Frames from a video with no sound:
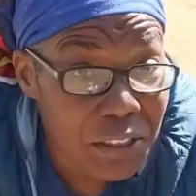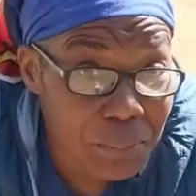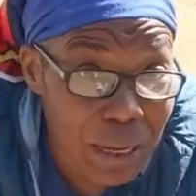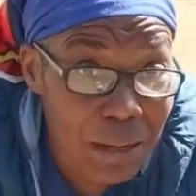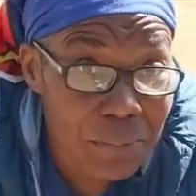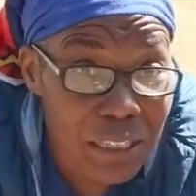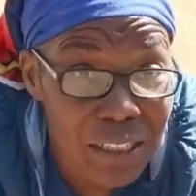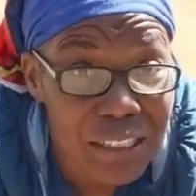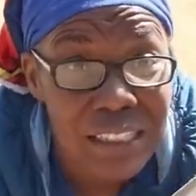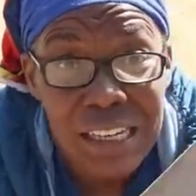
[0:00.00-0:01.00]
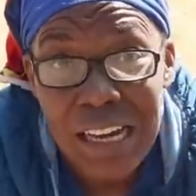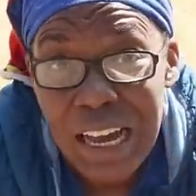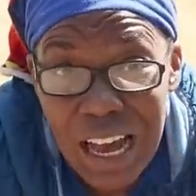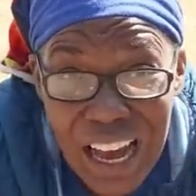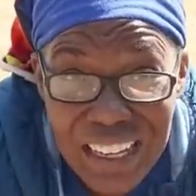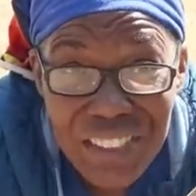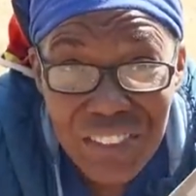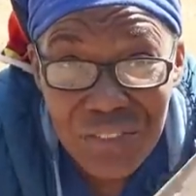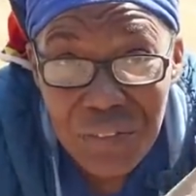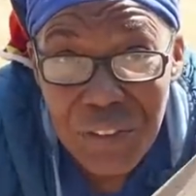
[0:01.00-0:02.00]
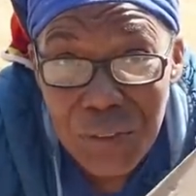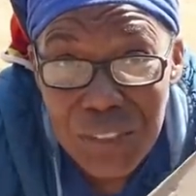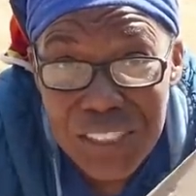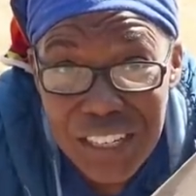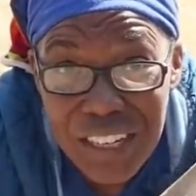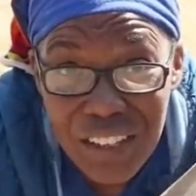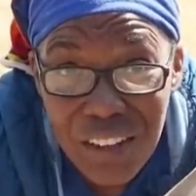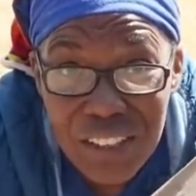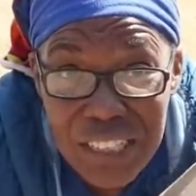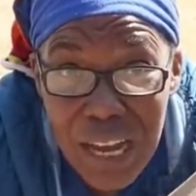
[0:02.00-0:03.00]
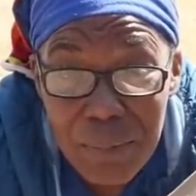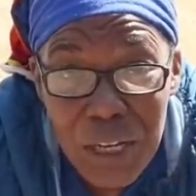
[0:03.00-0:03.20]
So today we're going to be talking about a little package I got from